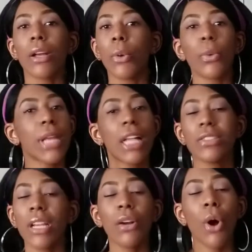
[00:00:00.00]
We're not
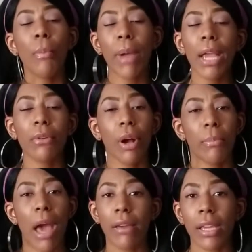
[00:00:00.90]
trying to go bankrupt
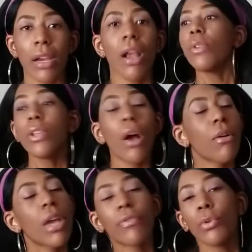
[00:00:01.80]
out here. You know,
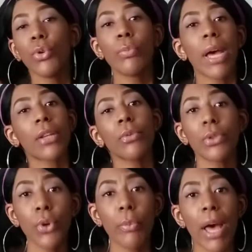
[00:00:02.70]
if you knew better, you would
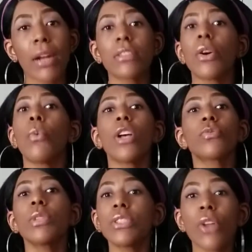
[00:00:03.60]
do better. So once
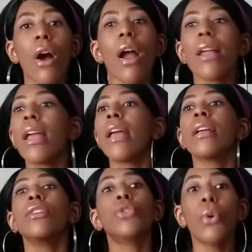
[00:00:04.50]
we start
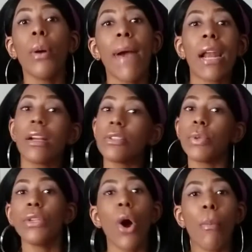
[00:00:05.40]
doing better because we
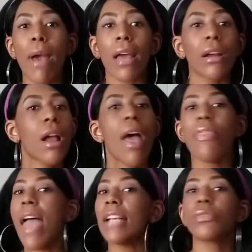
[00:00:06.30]
know better,
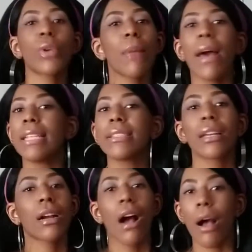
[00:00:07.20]
that's when the money's going
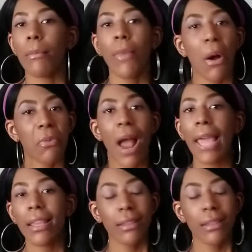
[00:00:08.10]
to come, all right?